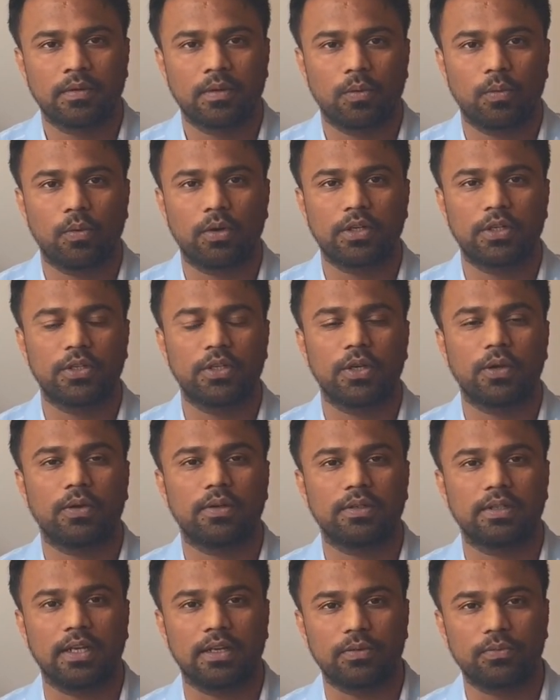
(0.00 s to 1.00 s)
what you
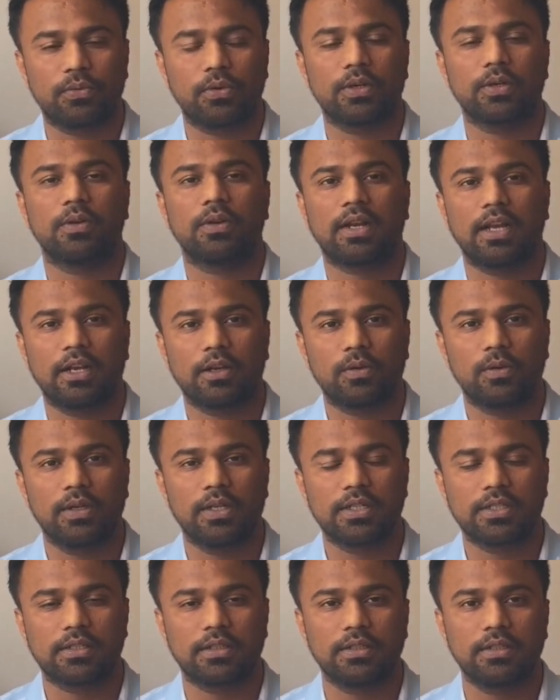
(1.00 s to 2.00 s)
have done for your
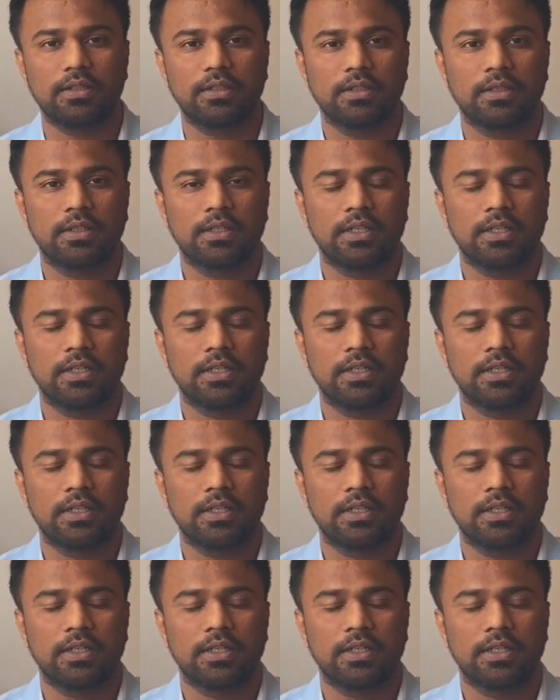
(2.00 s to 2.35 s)
calculation,